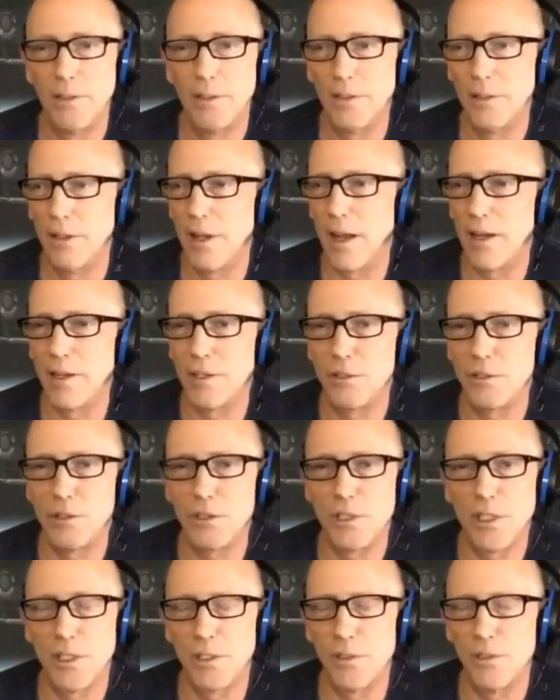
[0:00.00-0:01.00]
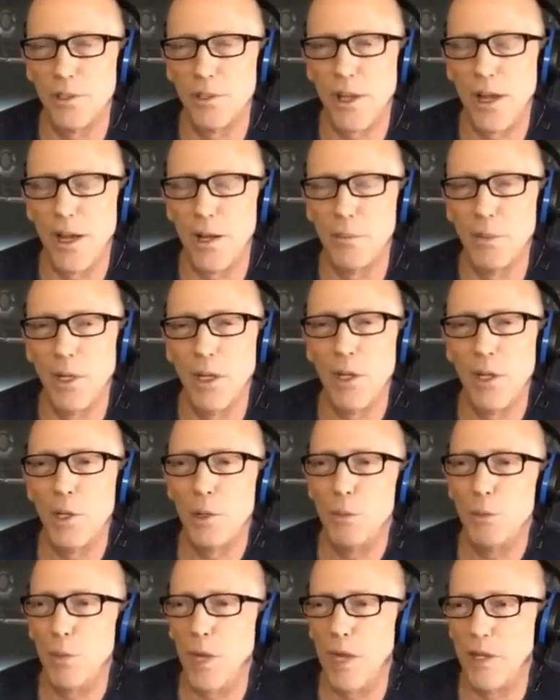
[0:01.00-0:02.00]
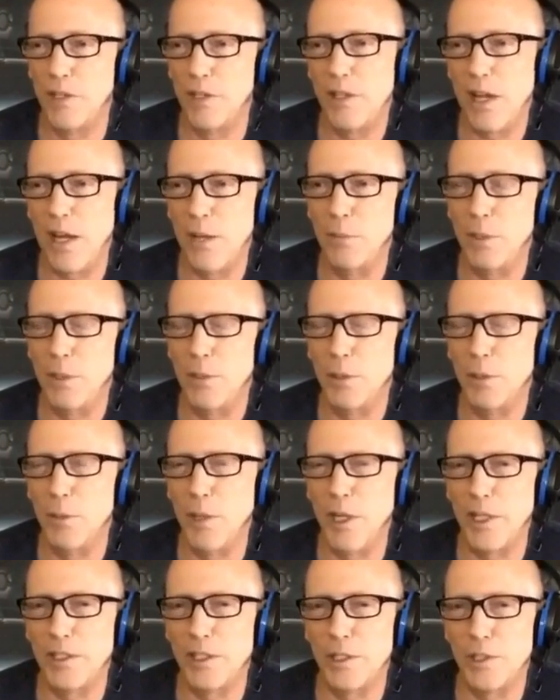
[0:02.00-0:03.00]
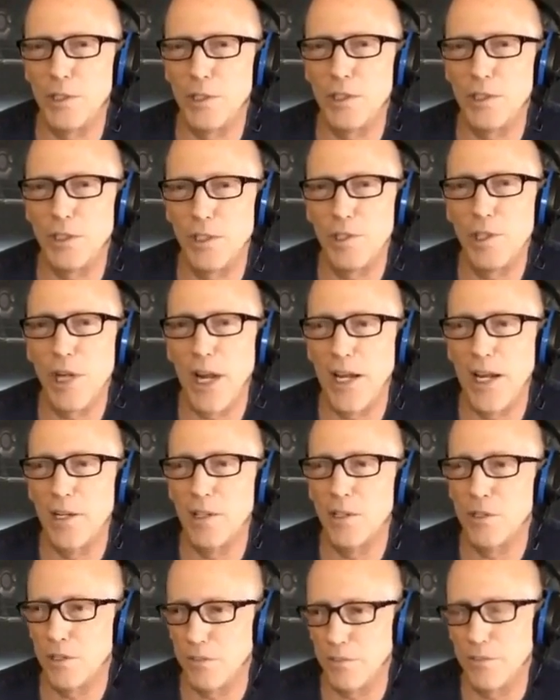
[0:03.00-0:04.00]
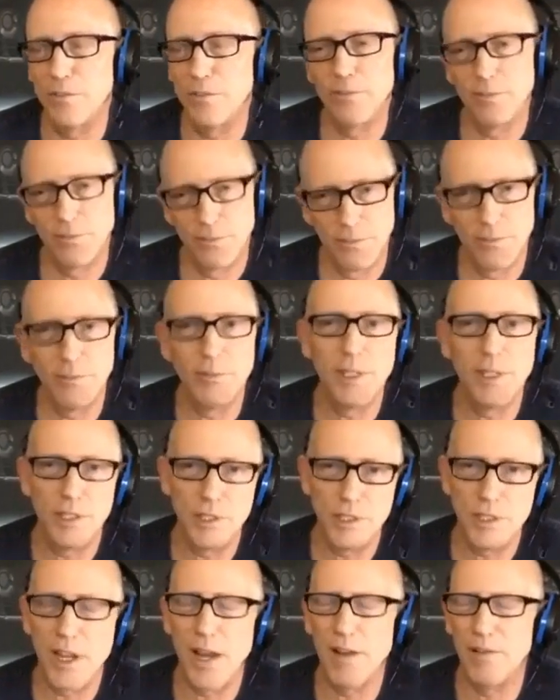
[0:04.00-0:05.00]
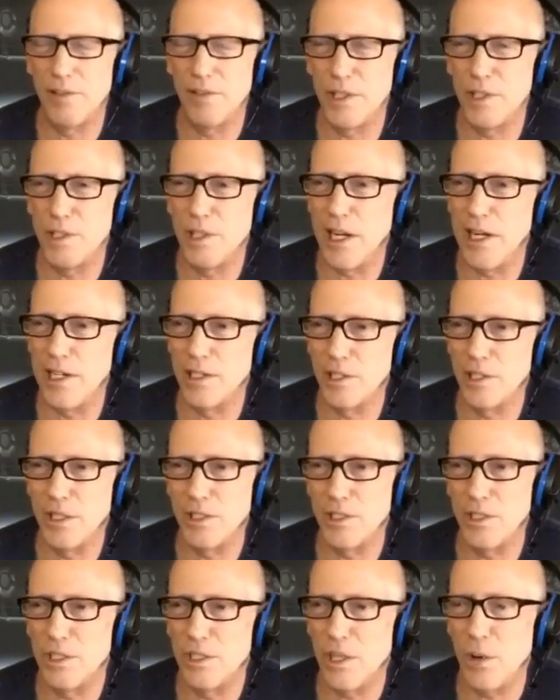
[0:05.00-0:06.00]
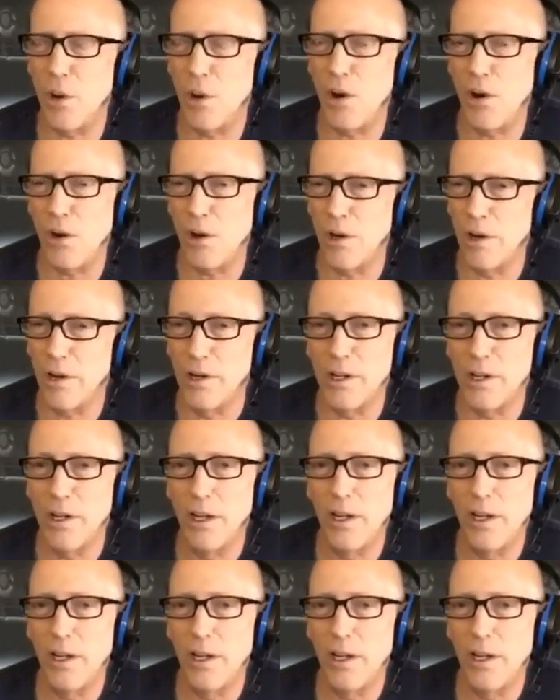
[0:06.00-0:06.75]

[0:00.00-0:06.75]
Not a single time. By the time people make this change, it's time for the change because it's so hard.